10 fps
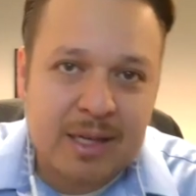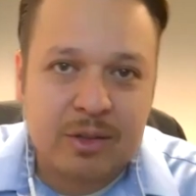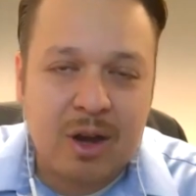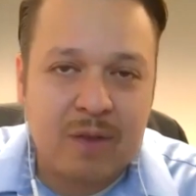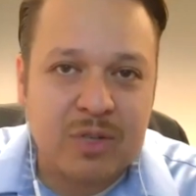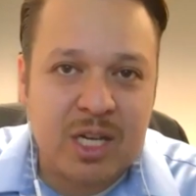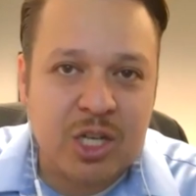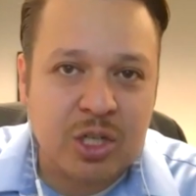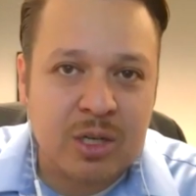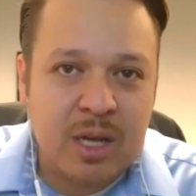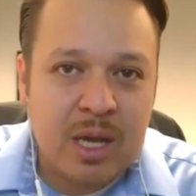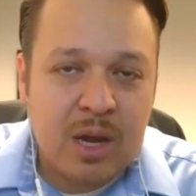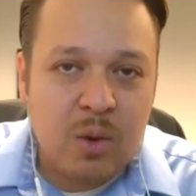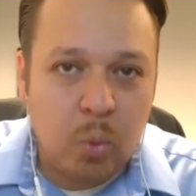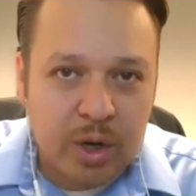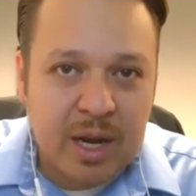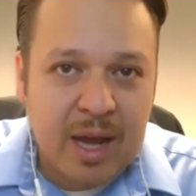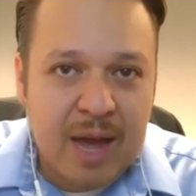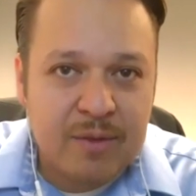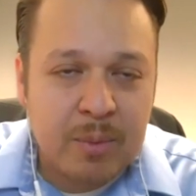into the conversation, we're going to
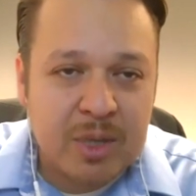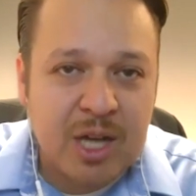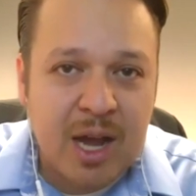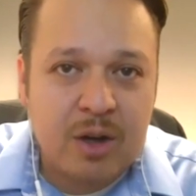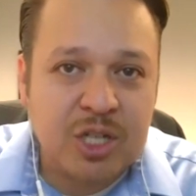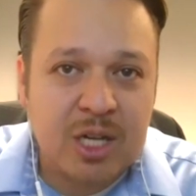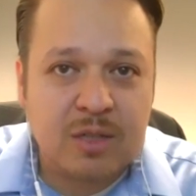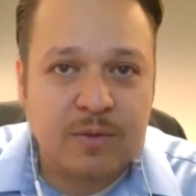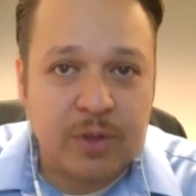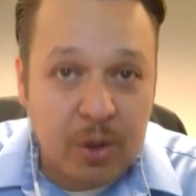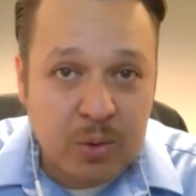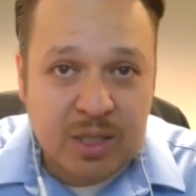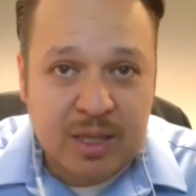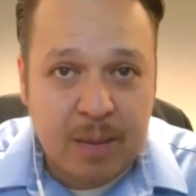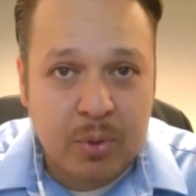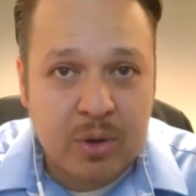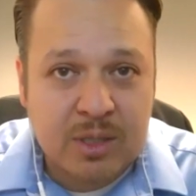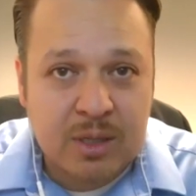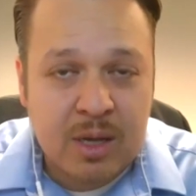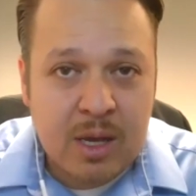have a much higher chance of closing that
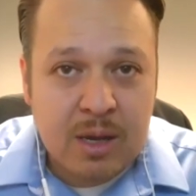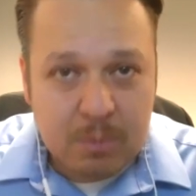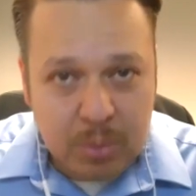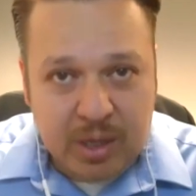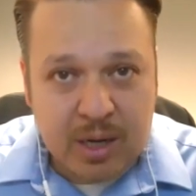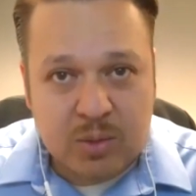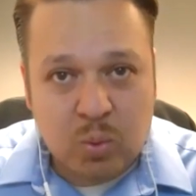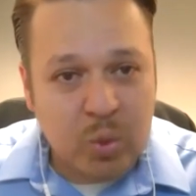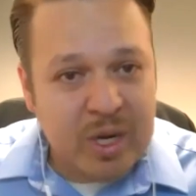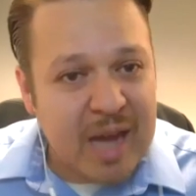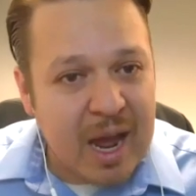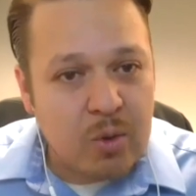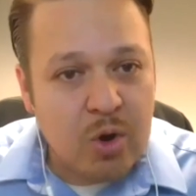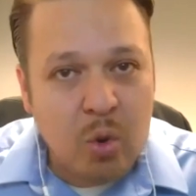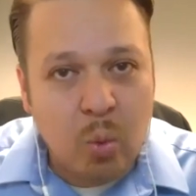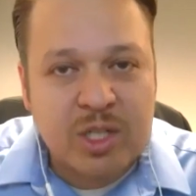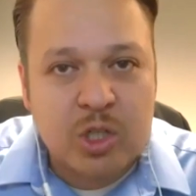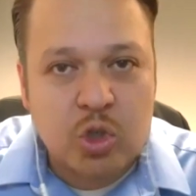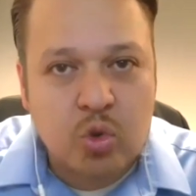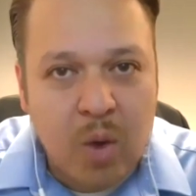person, because we now know what's
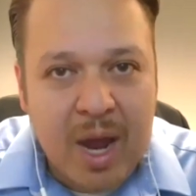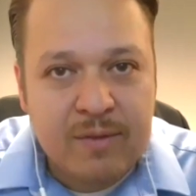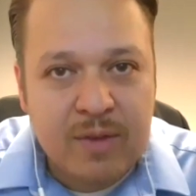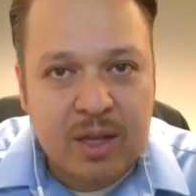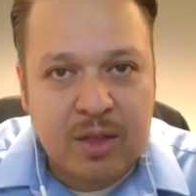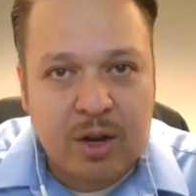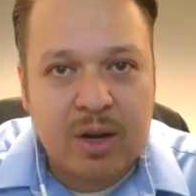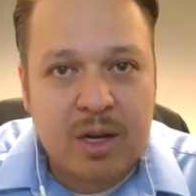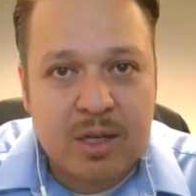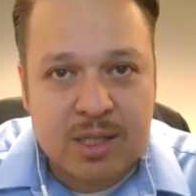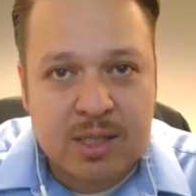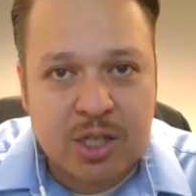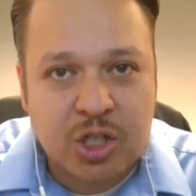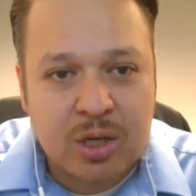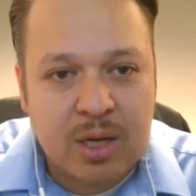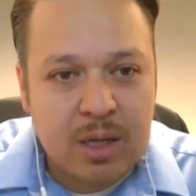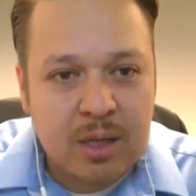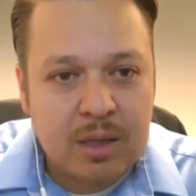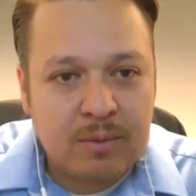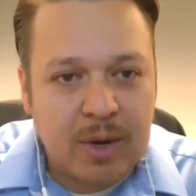driving their decision,
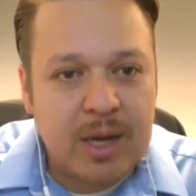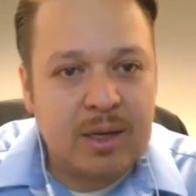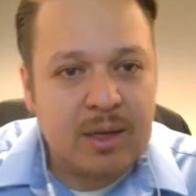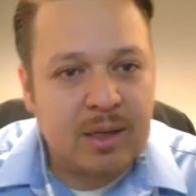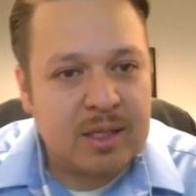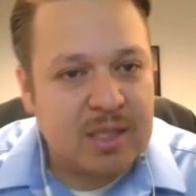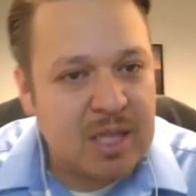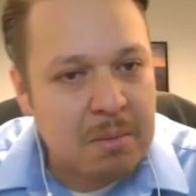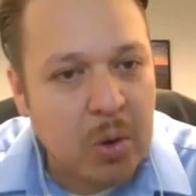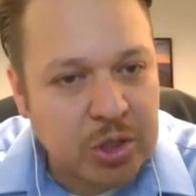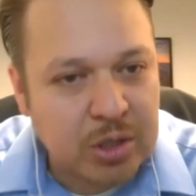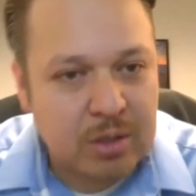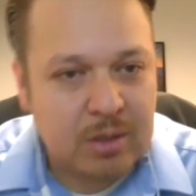right? It's the emotion.